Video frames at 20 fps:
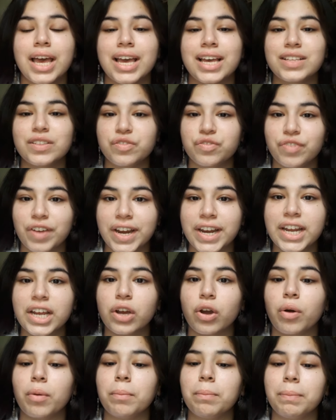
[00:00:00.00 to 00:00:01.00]
is very
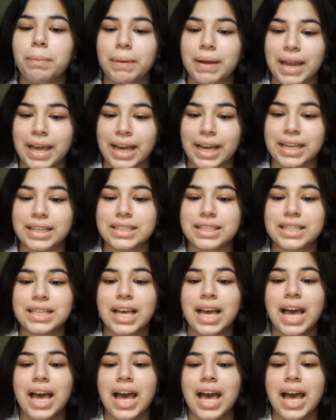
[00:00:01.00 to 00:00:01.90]
complex,